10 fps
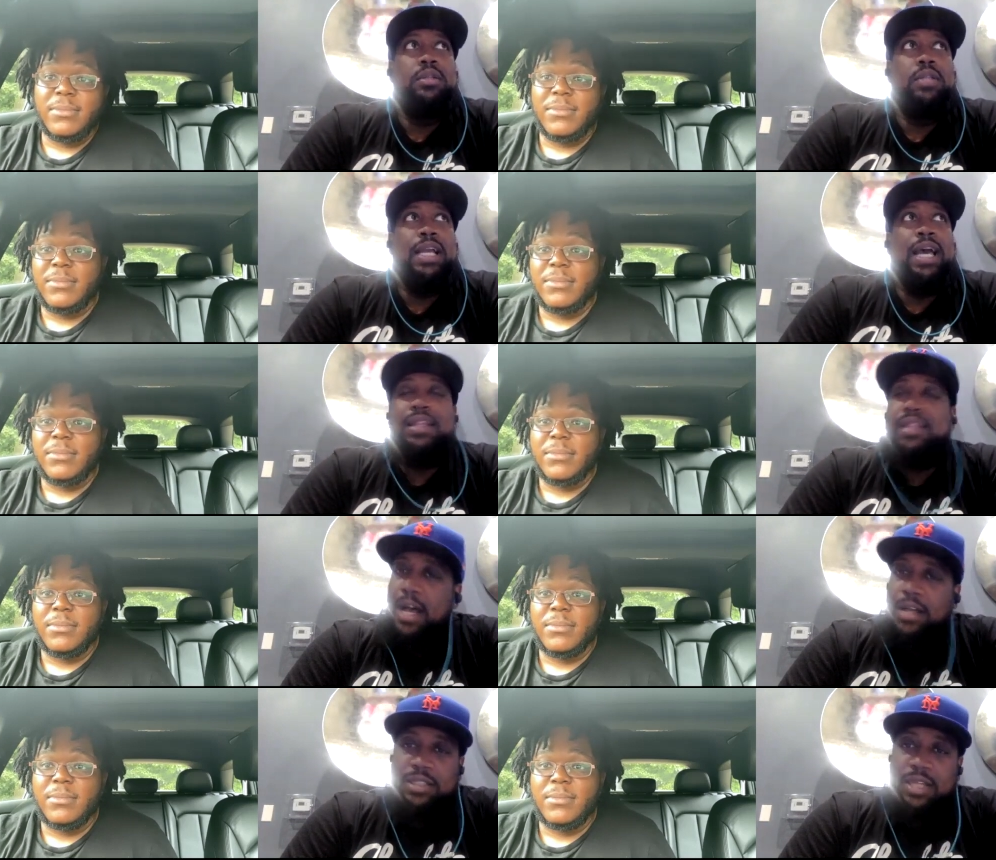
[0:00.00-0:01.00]
Speaker 1: they got a
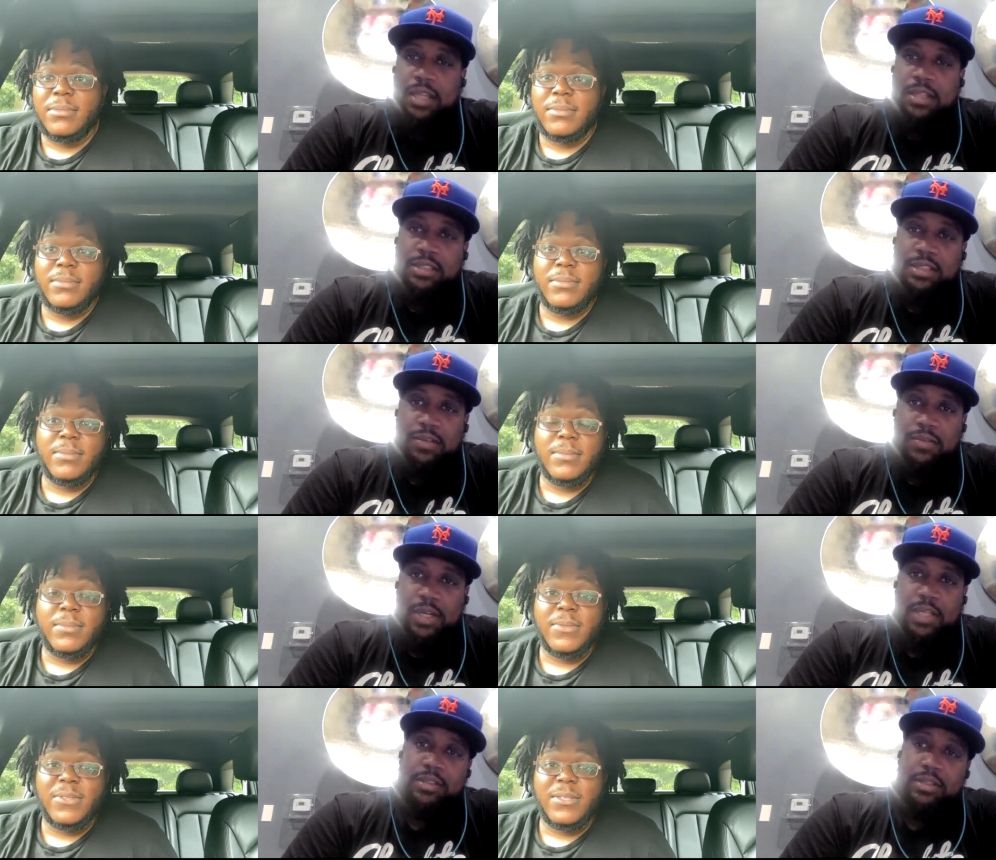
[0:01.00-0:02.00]
thousand dollars to
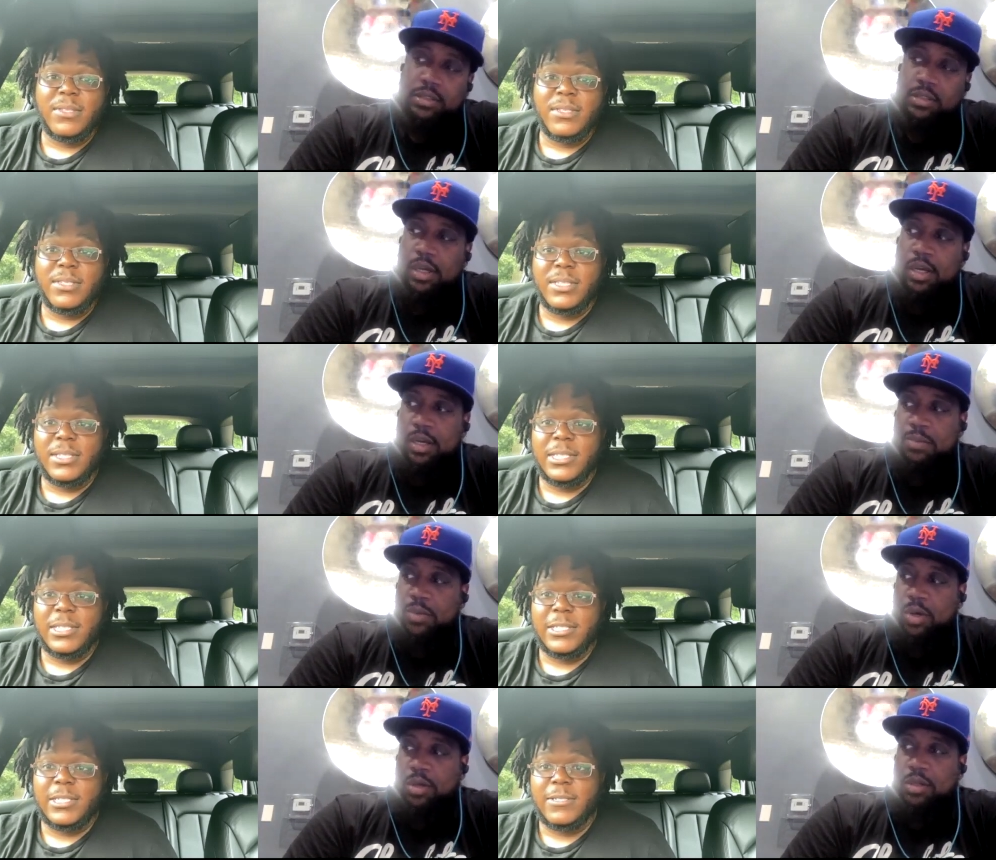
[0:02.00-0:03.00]
invest
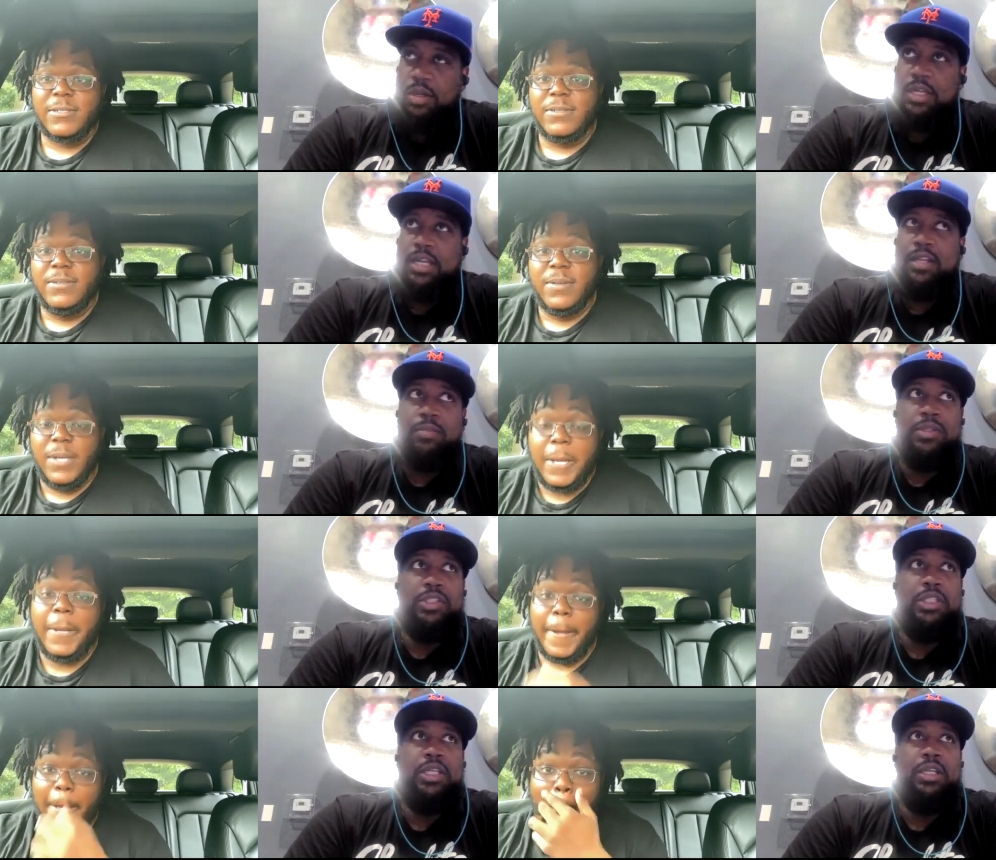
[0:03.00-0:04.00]
um on, on getting a
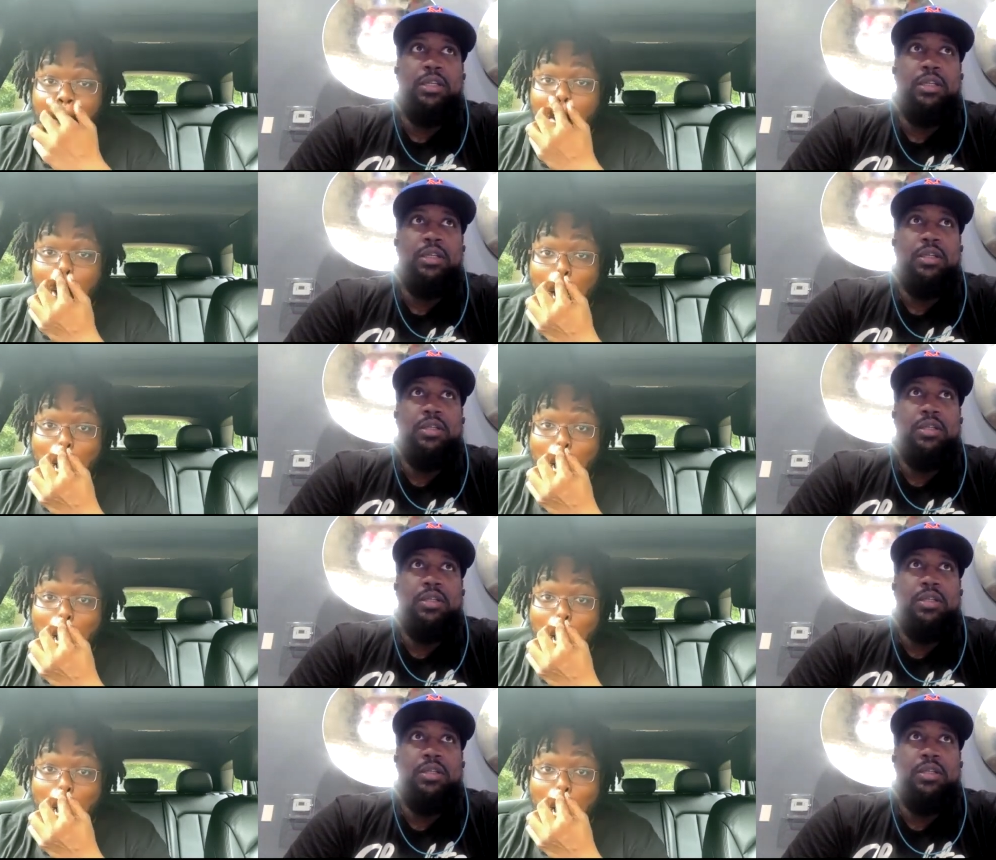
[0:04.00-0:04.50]
machine.